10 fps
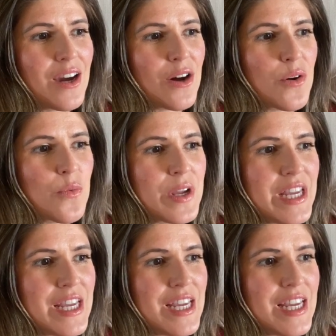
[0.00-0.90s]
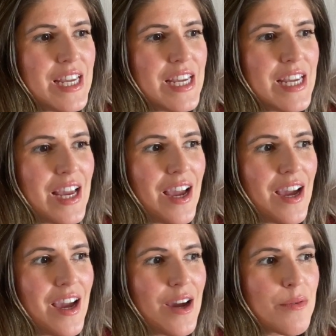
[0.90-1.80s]
We
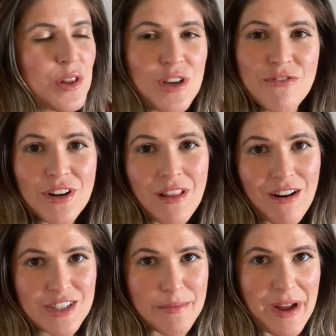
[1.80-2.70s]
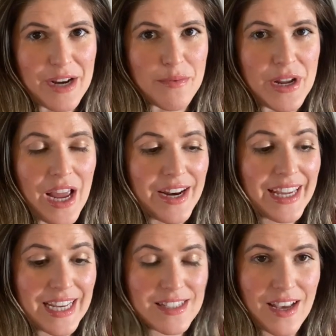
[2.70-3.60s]
were looking for a larger bed. We had a
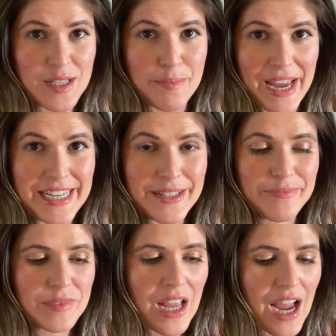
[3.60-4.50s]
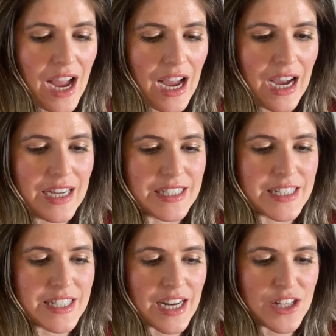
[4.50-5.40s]
king size bed
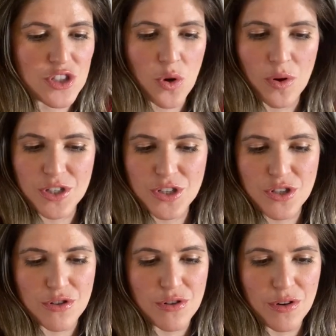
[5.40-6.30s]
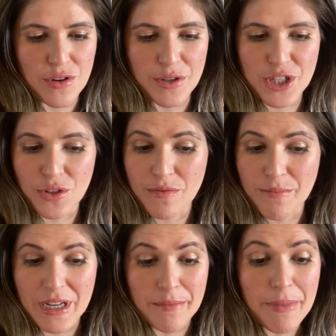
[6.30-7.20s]
and it saw us through the children
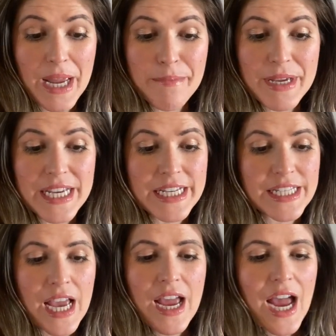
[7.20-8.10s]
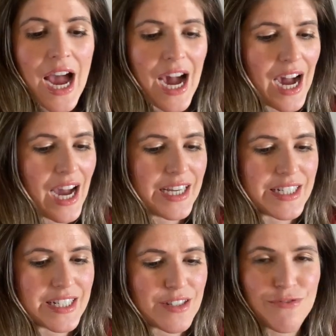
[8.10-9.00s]
being babies
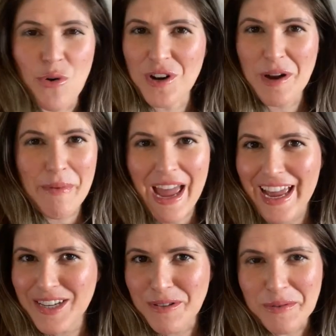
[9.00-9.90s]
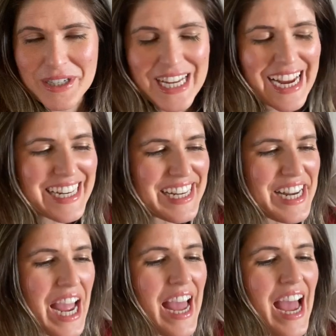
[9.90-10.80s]
and 4 in a bed when they were
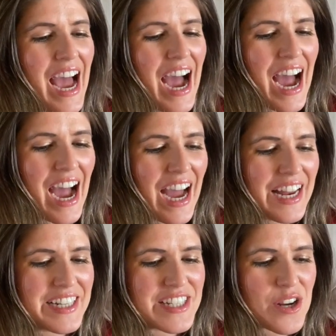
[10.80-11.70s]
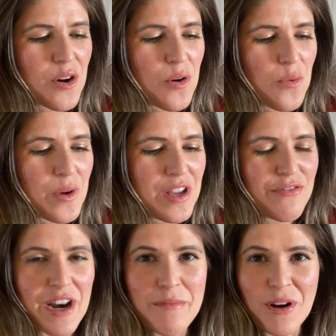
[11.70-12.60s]
tiny. And we
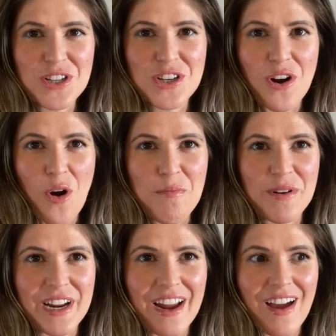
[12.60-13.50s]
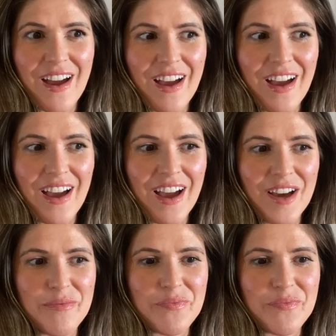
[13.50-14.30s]
very much operate a